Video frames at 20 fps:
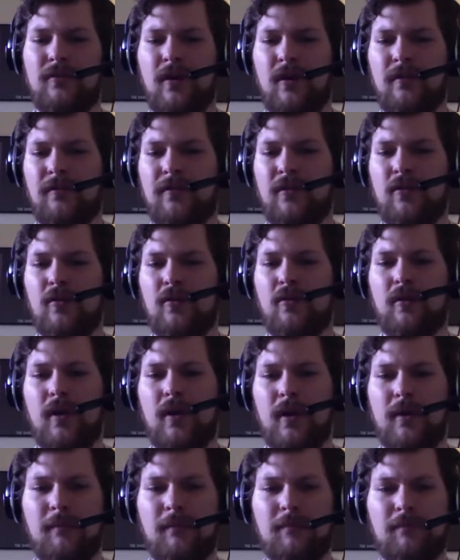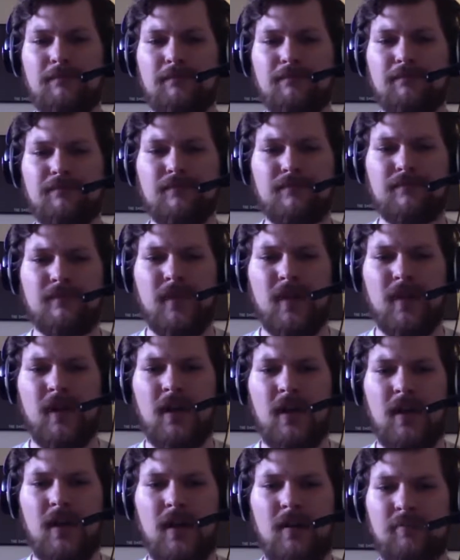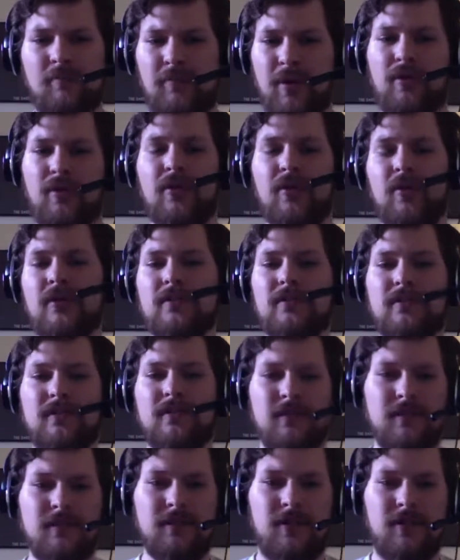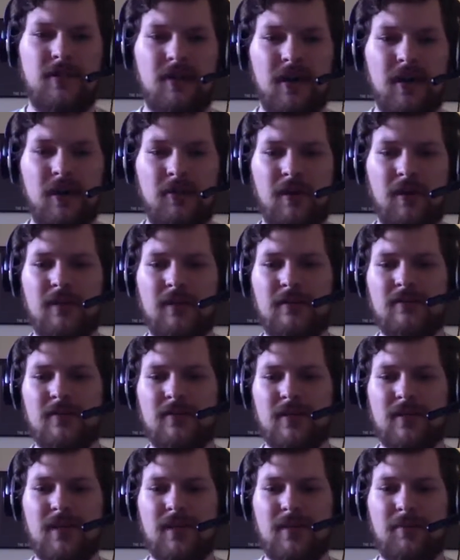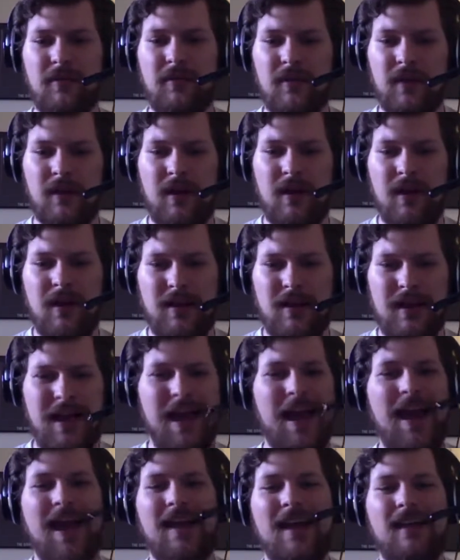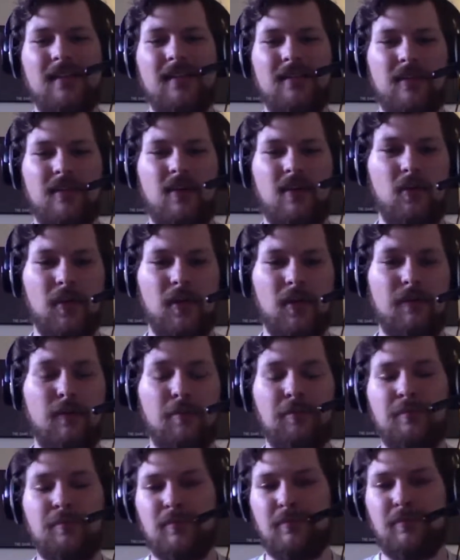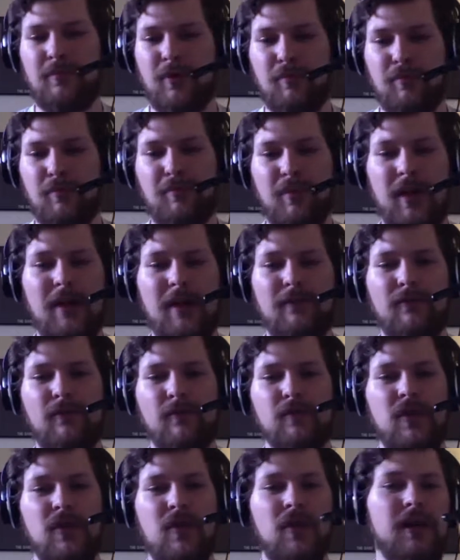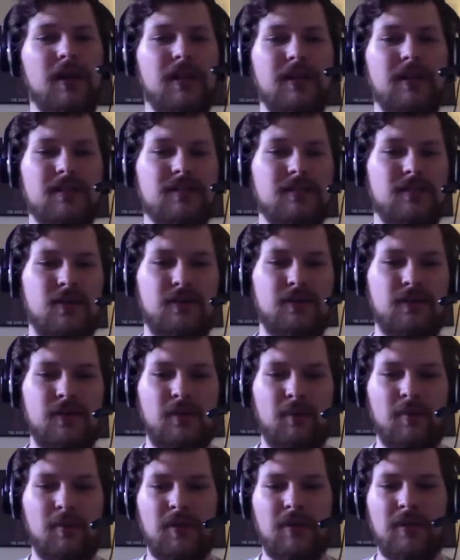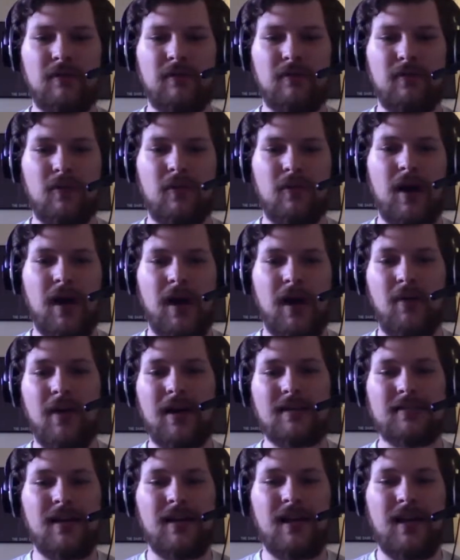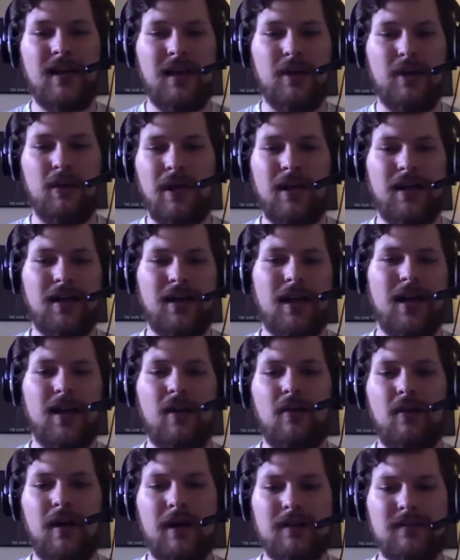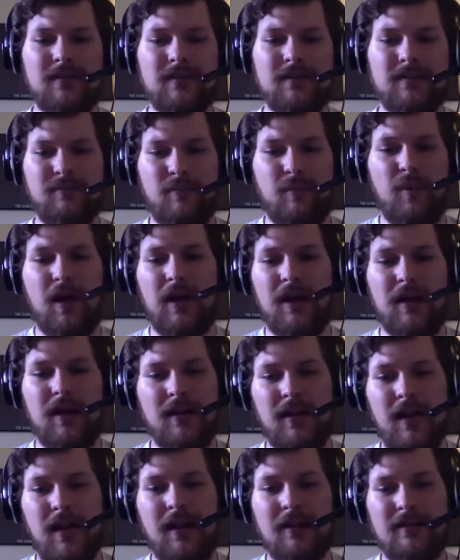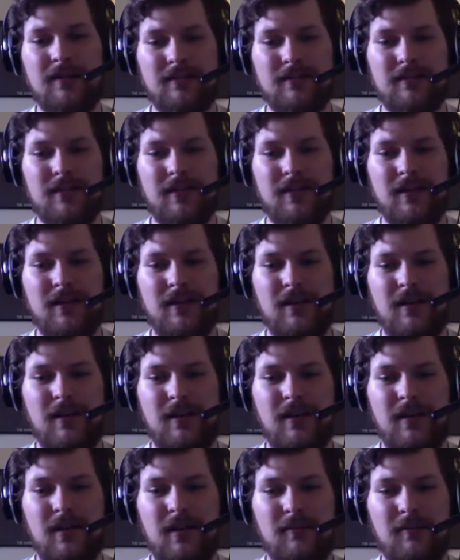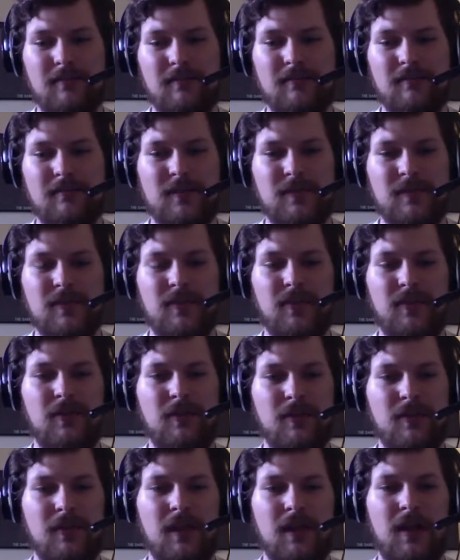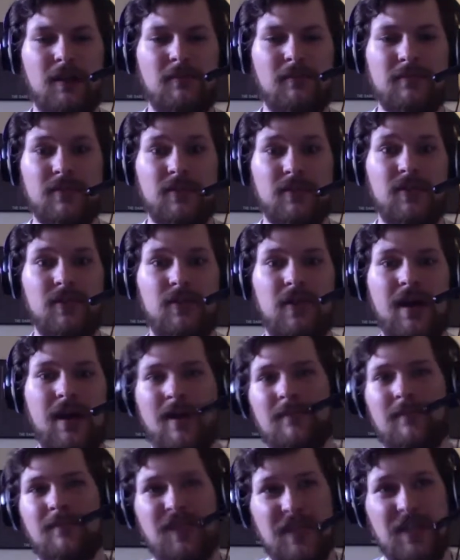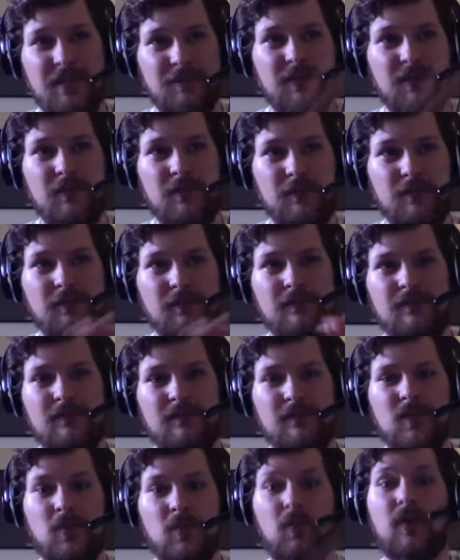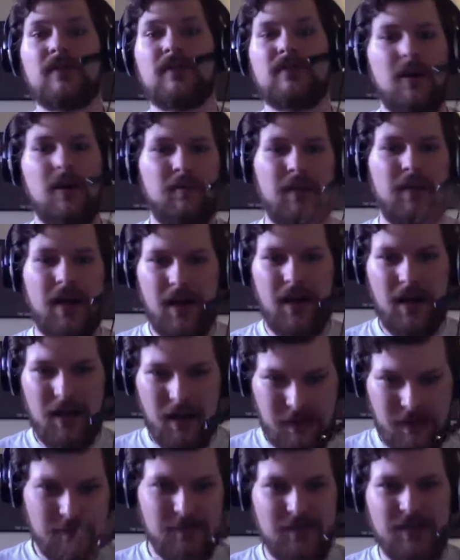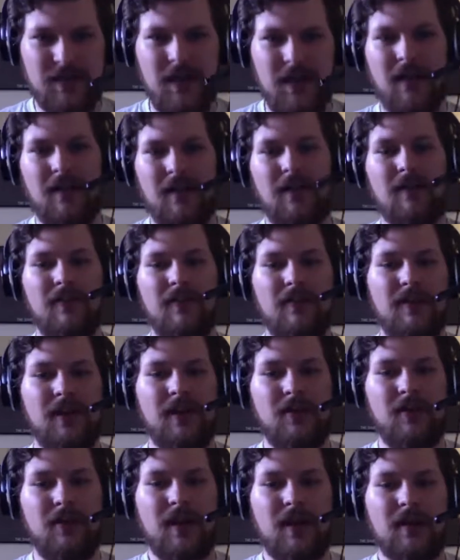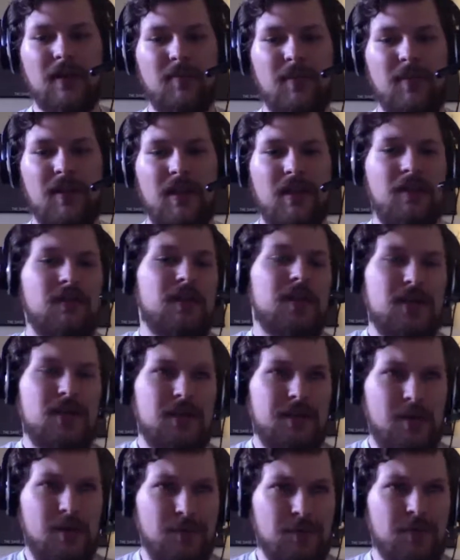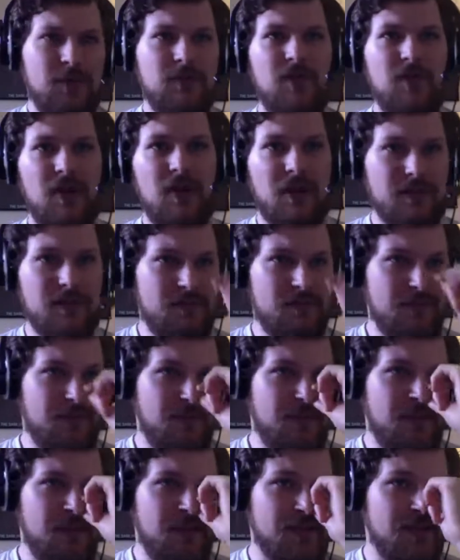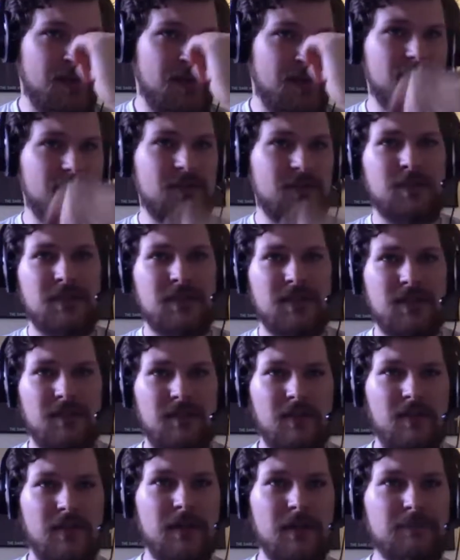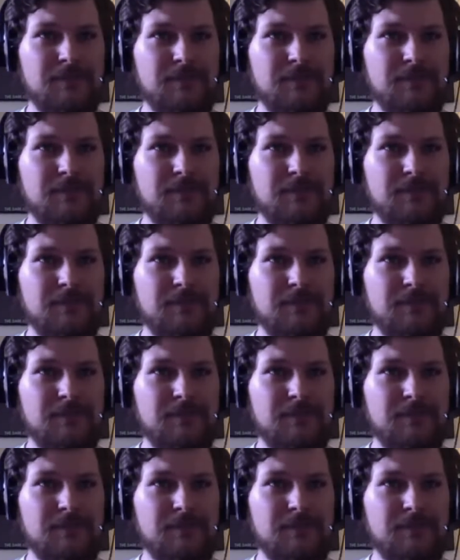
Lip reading: few build hooks that are already written, for example, that add whatever your platform target is. So if you're building for iOS, it will add an iOS body class to your app to help you to help Ionic style everything correctly, but then helps you target things down specifically.